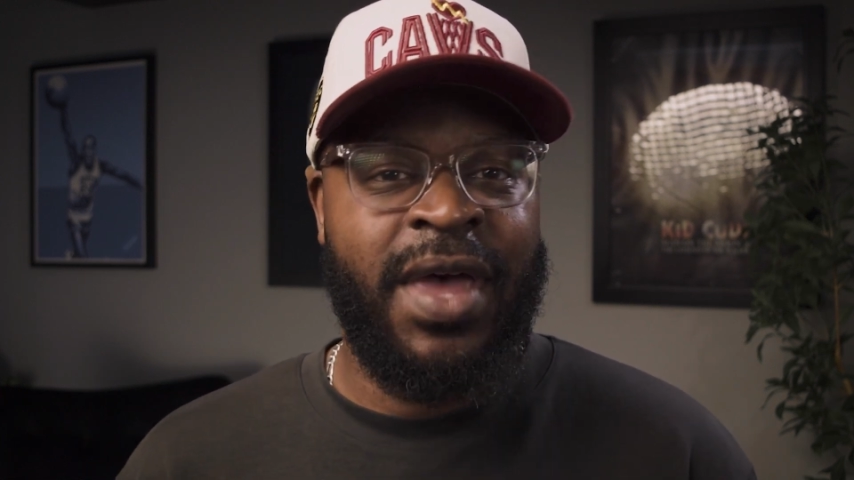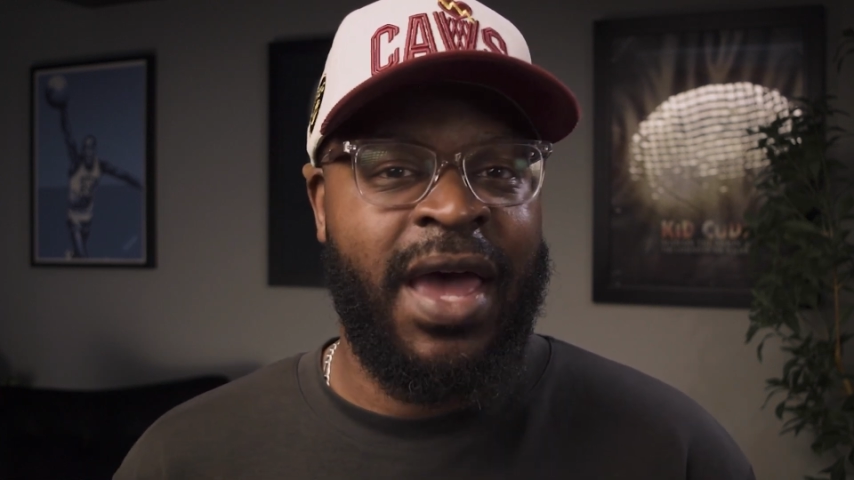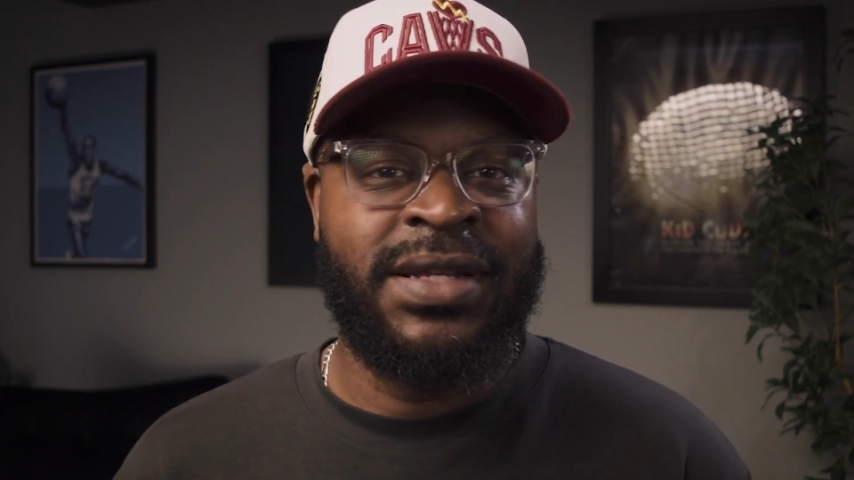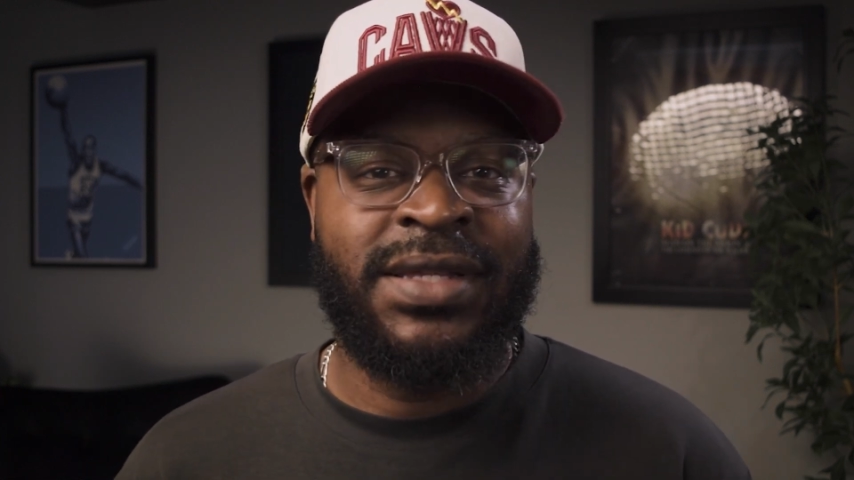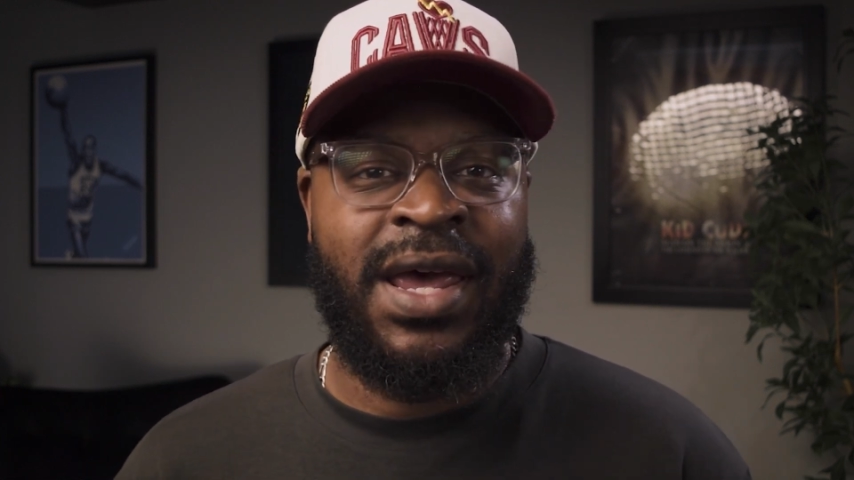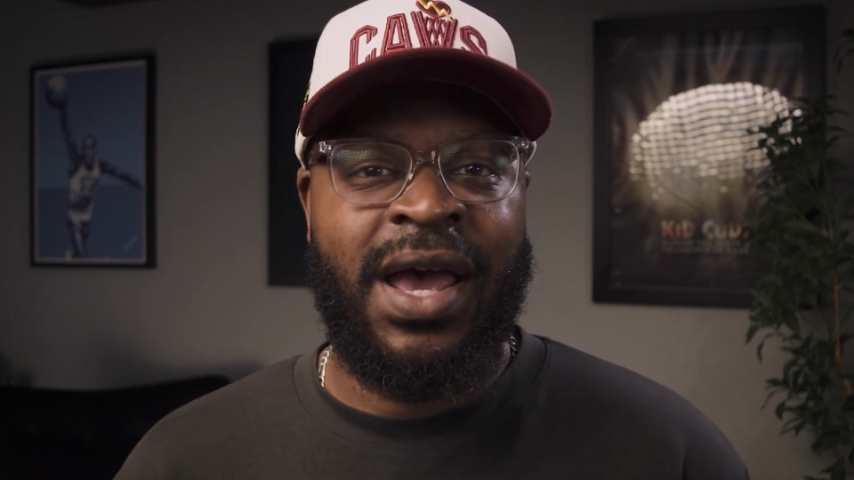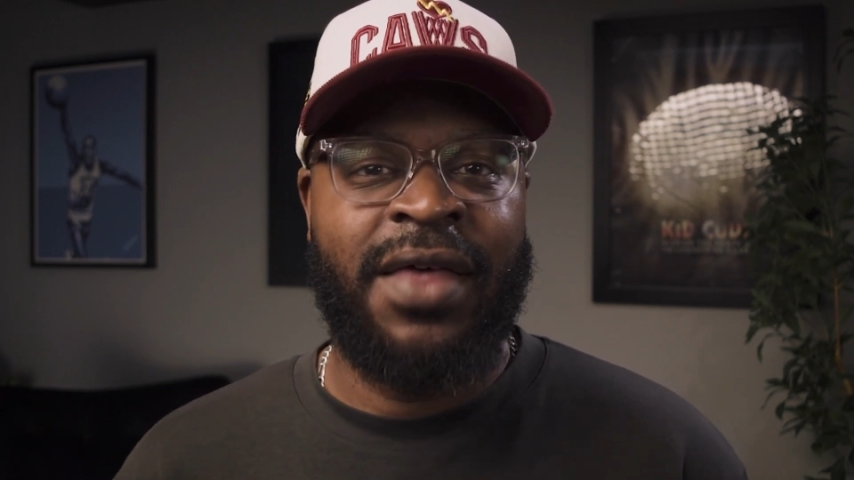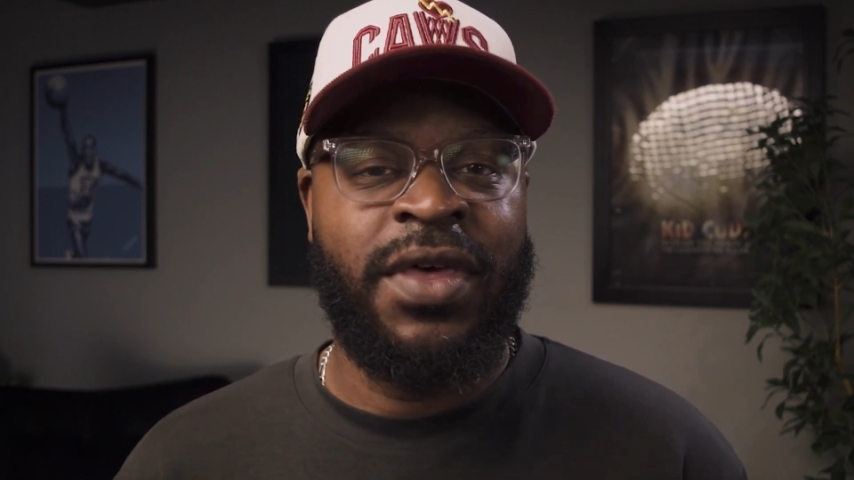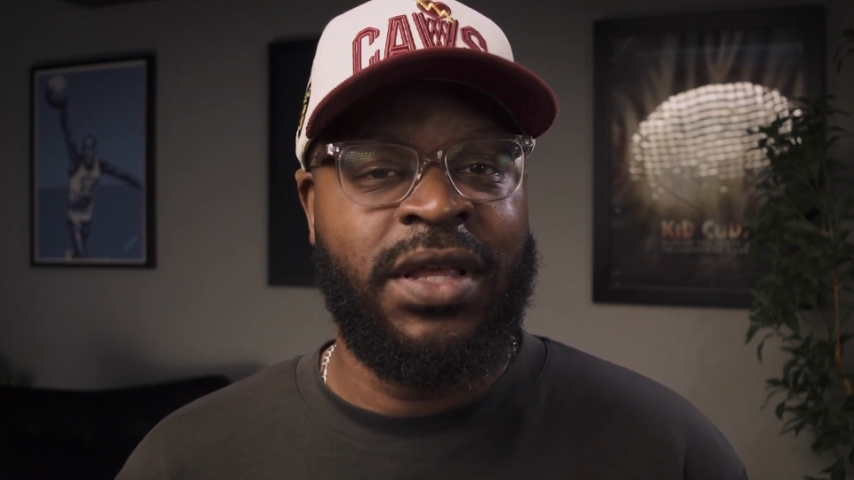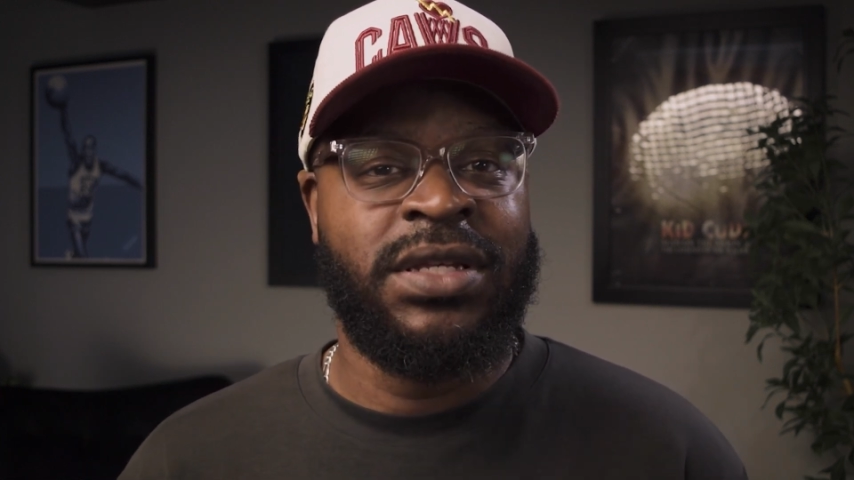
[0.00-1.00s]
that is that
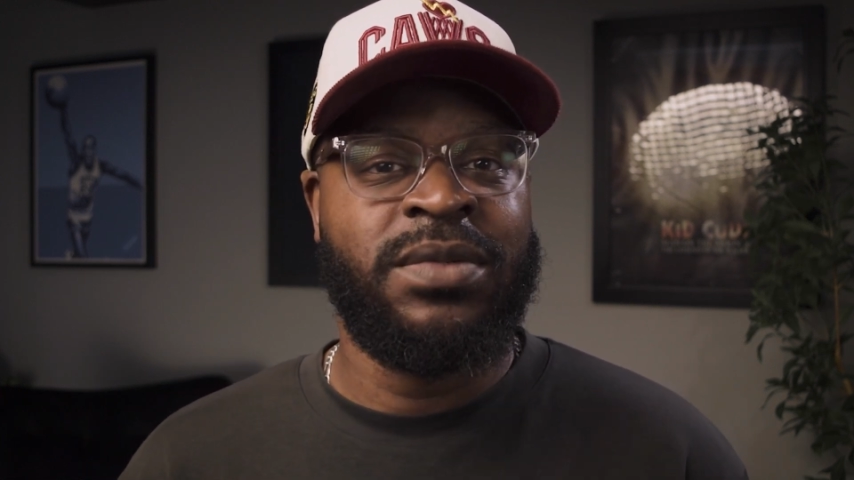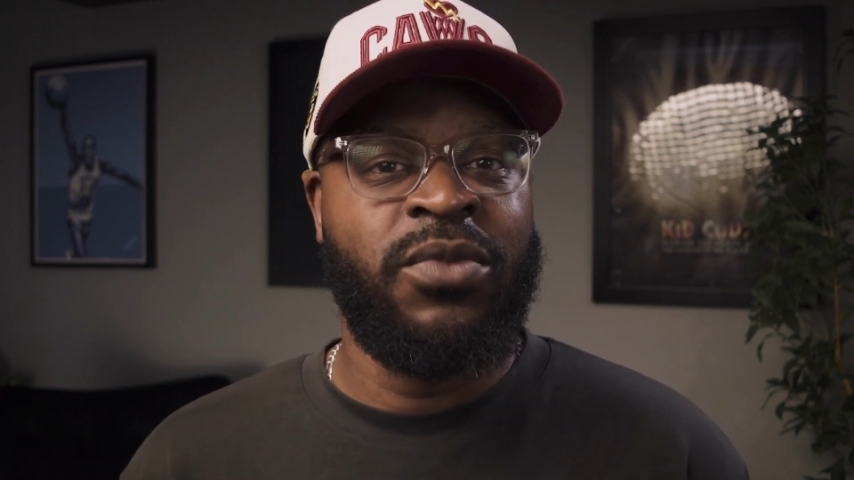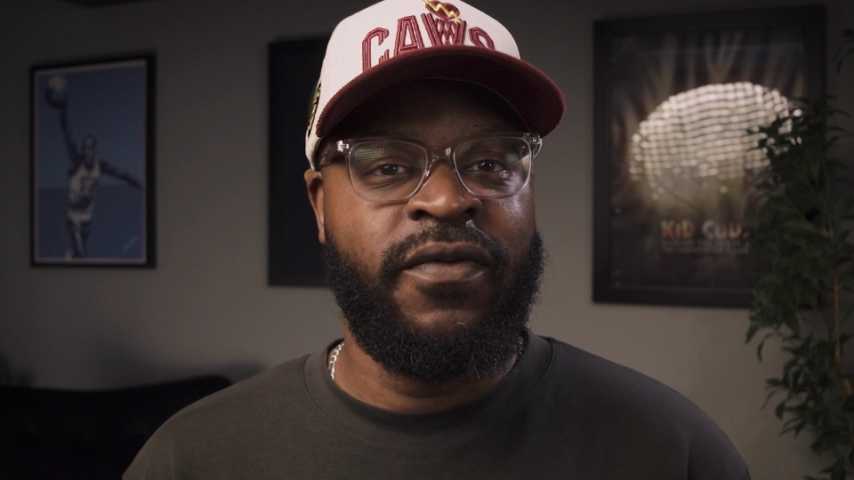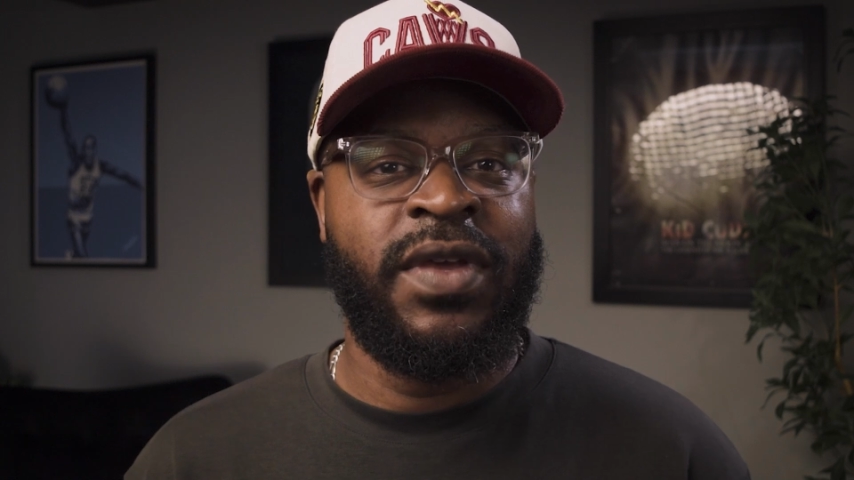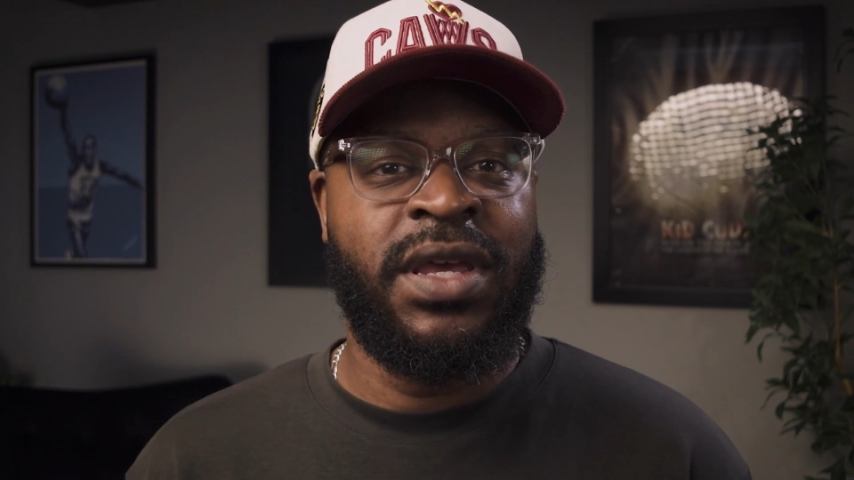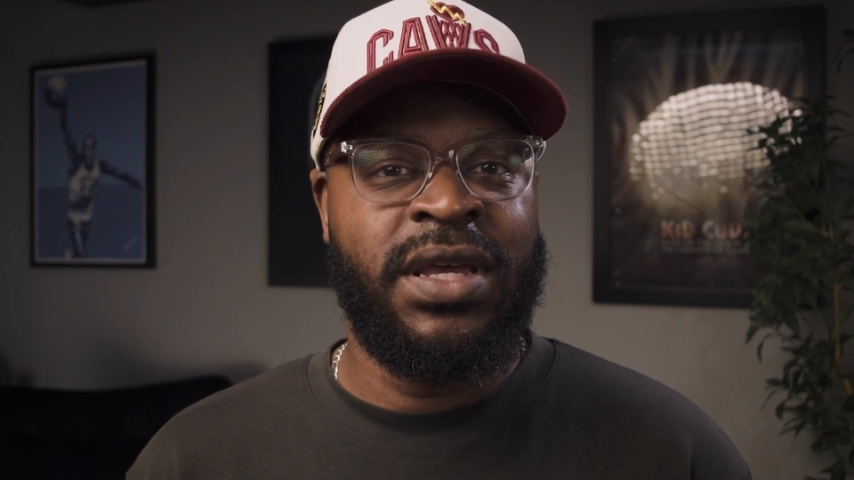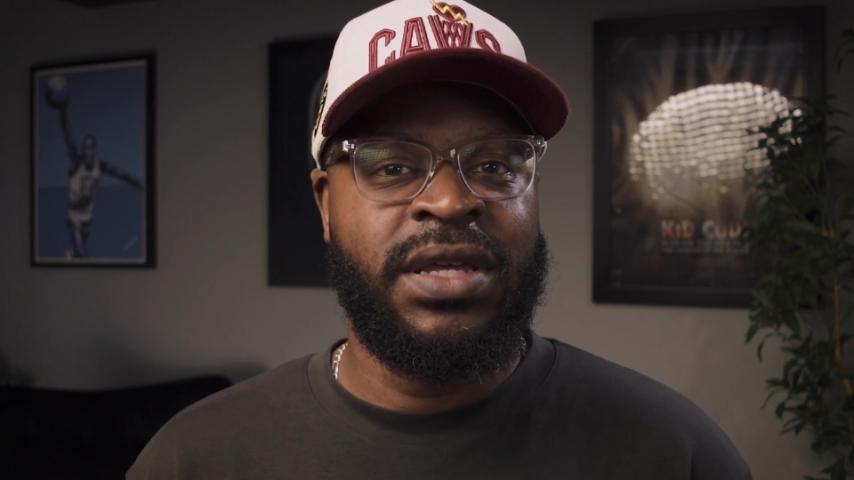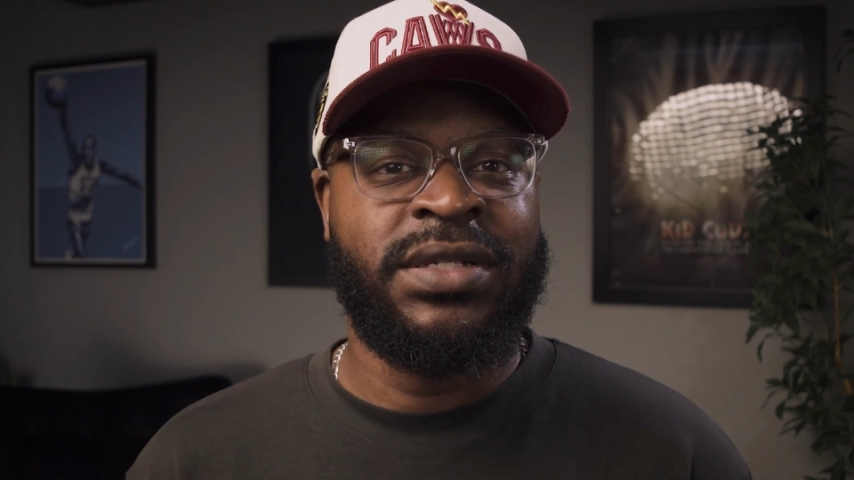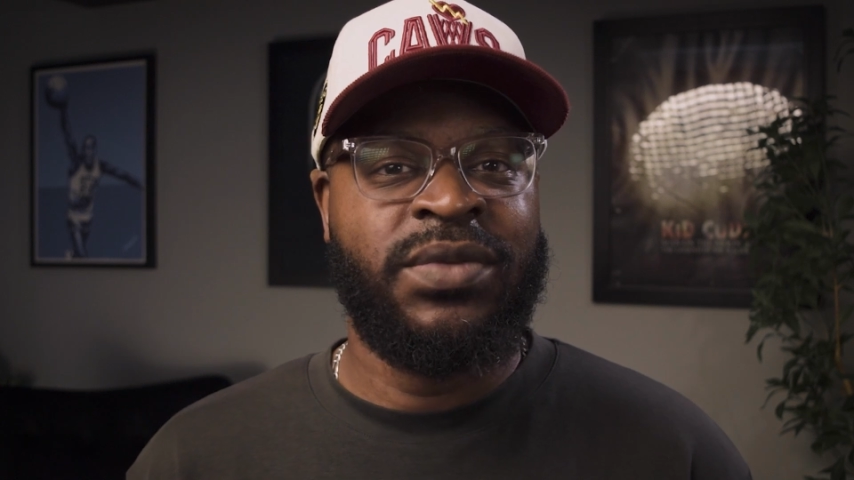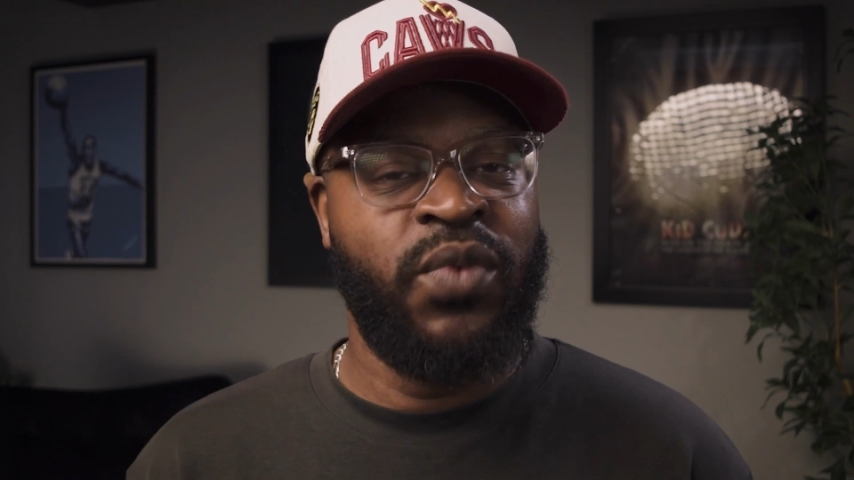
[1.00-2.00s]
I think this movie
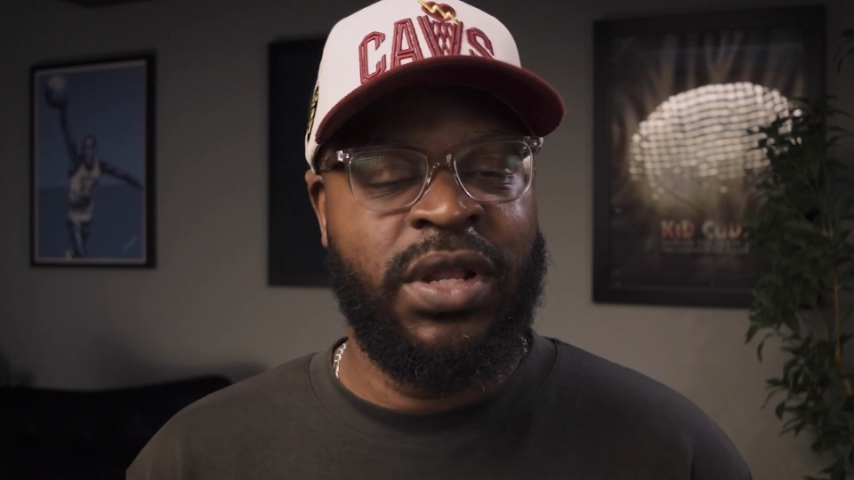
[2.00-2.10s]
is